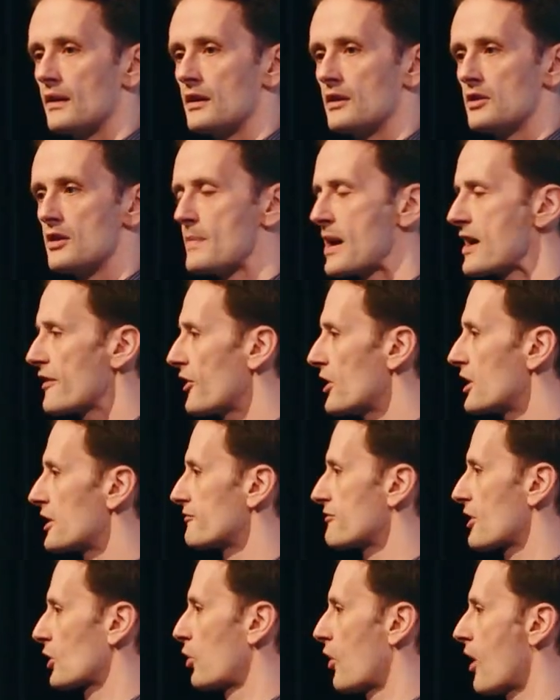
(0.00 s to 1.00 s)
You may have heard of
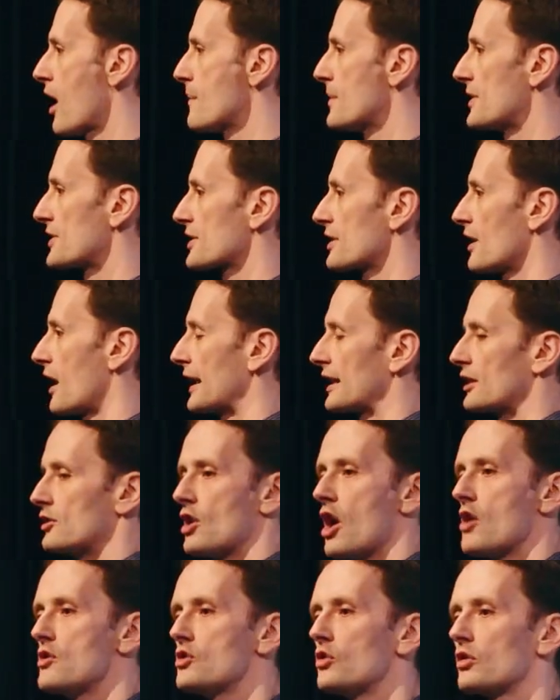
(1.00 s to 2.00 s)
requirements like
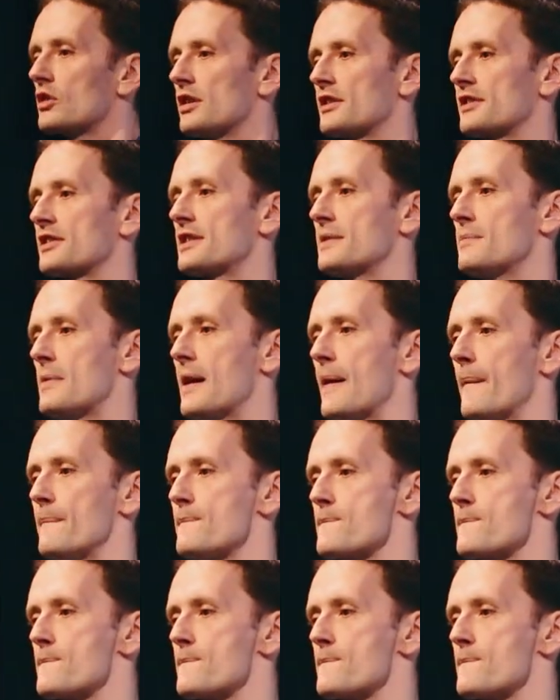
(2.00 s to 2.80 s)
know your customer,